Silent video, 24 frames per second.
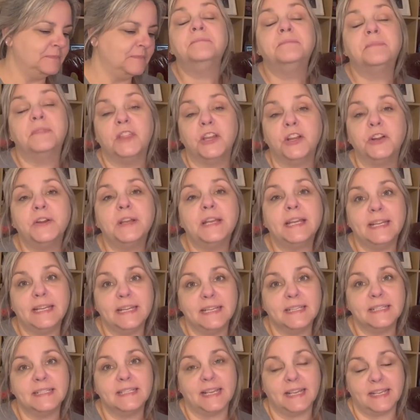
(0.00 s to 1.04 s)
There
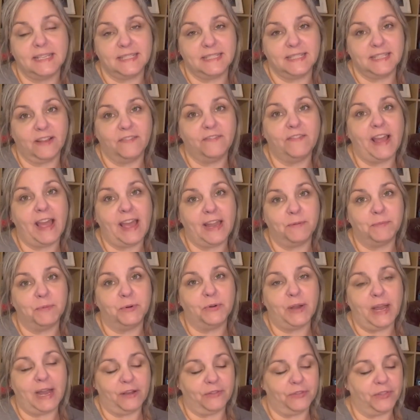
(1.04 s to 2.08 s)
is a stuffed animal
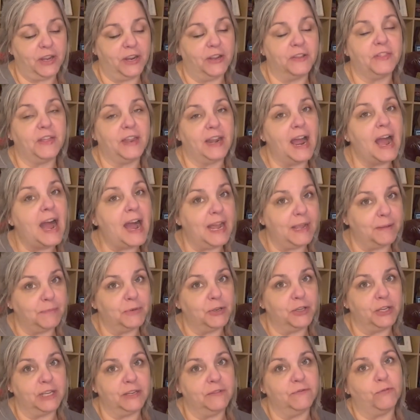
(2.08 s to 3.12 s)
out there that I'm
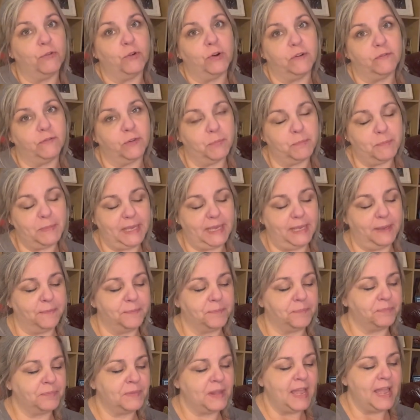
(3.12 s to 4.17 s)
looking for me.
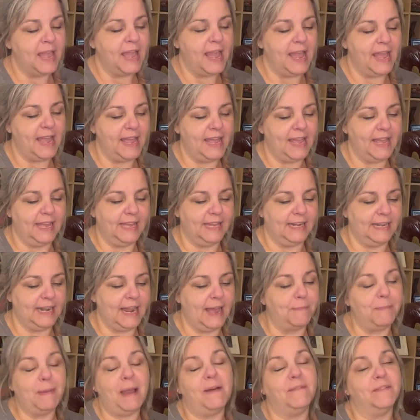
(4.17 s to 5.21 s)
And
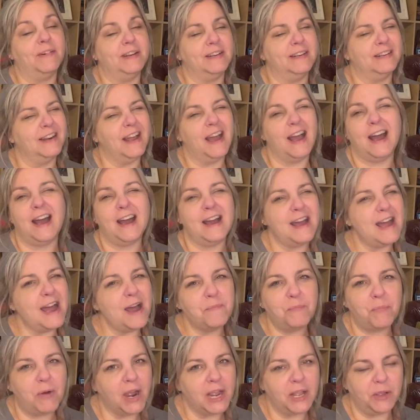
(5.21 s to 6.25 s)
I
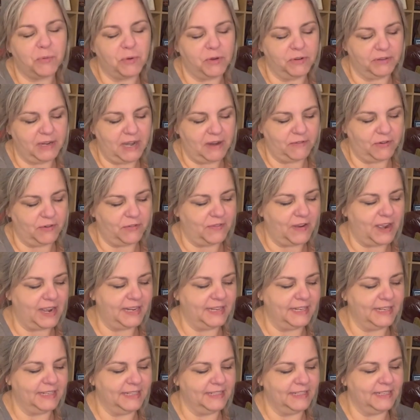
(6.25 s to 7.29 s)
probably won't
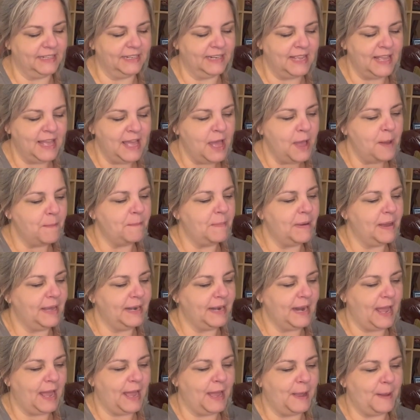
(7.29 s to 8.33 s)
find it.
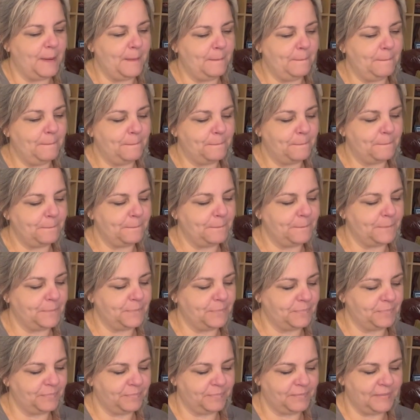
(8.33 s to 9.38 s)
But I
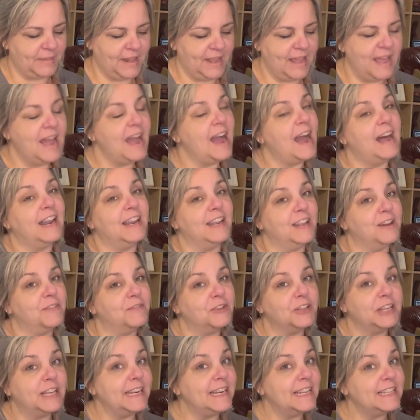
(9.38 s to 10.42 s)
love
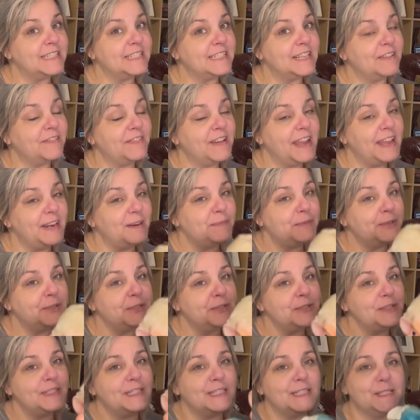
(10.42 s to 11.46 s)
looking at stuffed
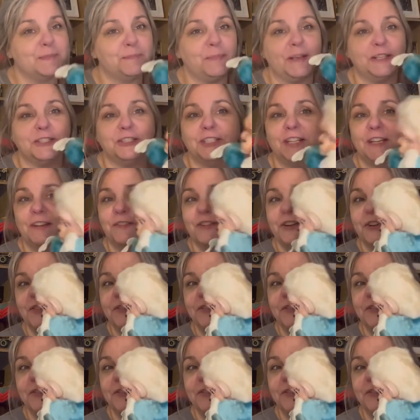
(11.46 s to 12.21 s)
animals, especially if they're